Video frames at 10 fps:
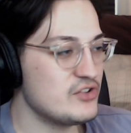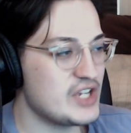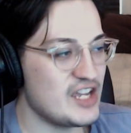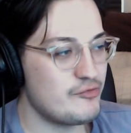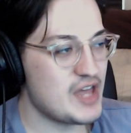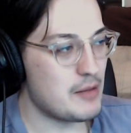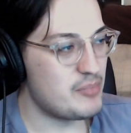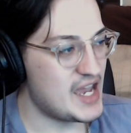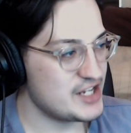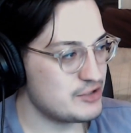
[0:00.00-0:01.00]
you gave that
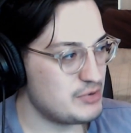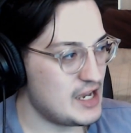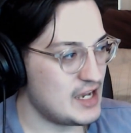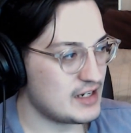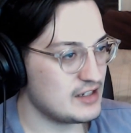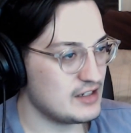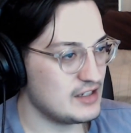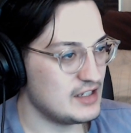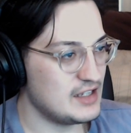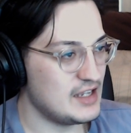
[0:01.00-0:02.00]
badge back,
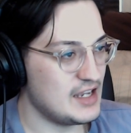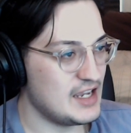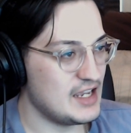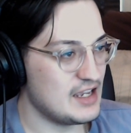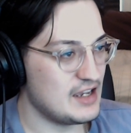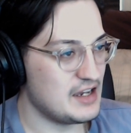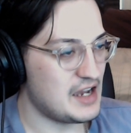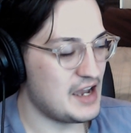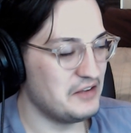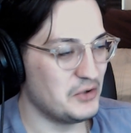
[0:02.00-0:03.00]

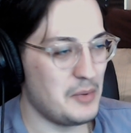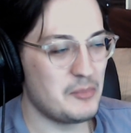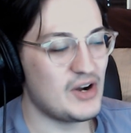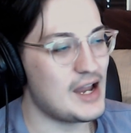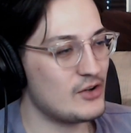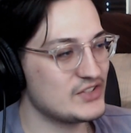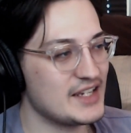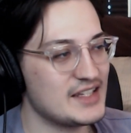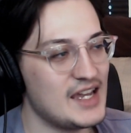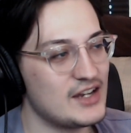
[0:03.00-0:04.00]
remember how I was
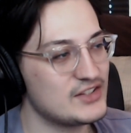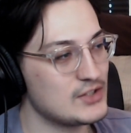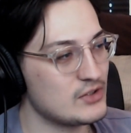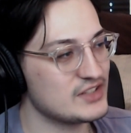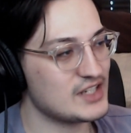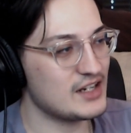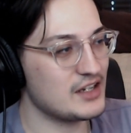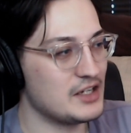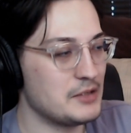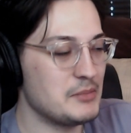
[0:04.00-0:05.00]
like, yeah, Hisoka's kind
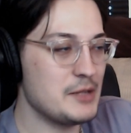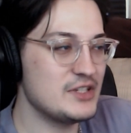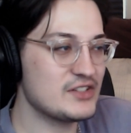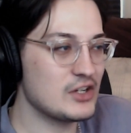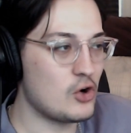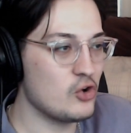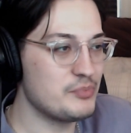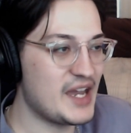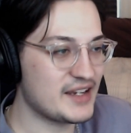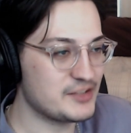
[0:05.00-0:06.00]
of gonna, maybe he's gonna hold
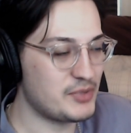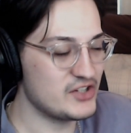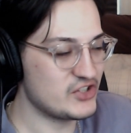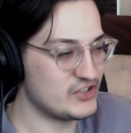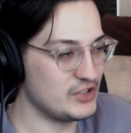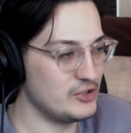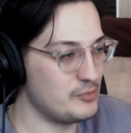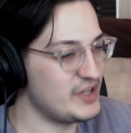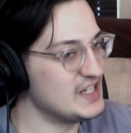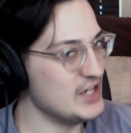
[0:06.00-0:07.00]
back his punches a little
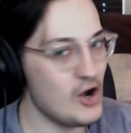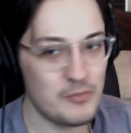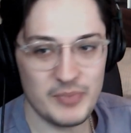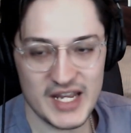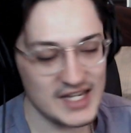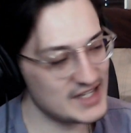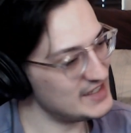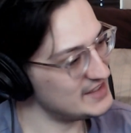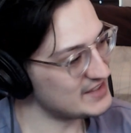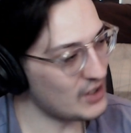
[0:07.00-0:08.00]
bit. Nope, it
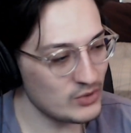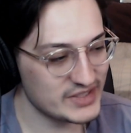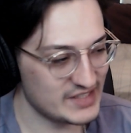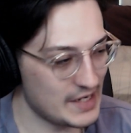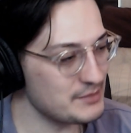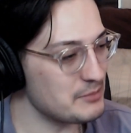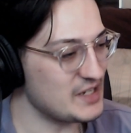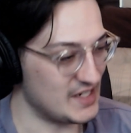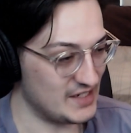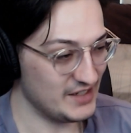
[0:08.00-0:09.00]
don't seem to
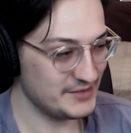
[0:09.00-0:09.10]
be.